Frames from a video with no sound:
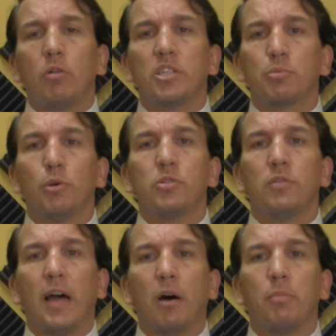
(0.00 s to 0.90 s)

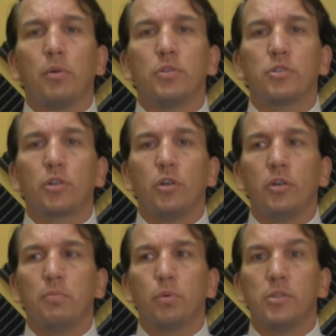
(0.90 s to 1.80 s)
explosive outbursts
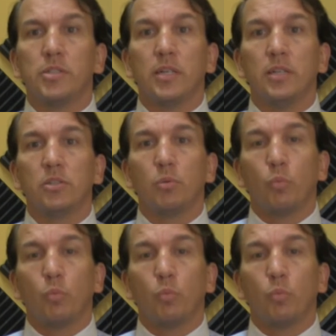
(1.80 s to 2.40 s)
could present